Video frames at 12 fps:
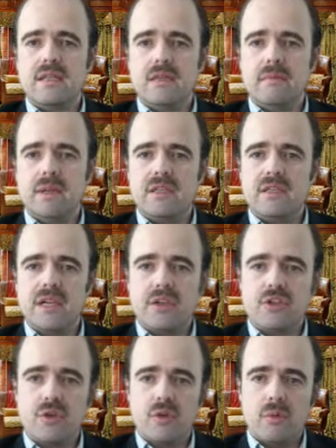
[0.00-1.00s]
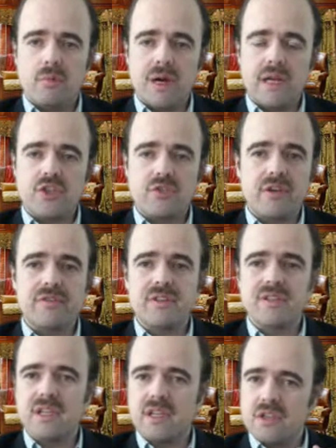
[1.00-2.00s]
international price
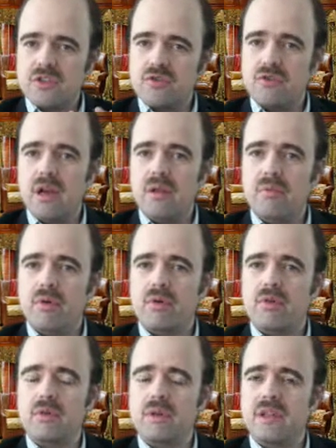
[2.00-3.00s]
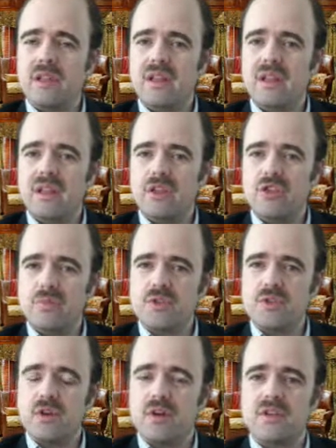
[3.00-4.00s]
referencing is really important within the
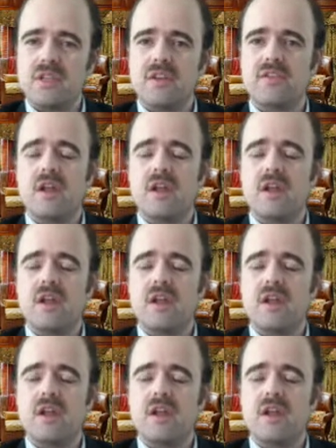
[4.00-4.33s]
Egyptian context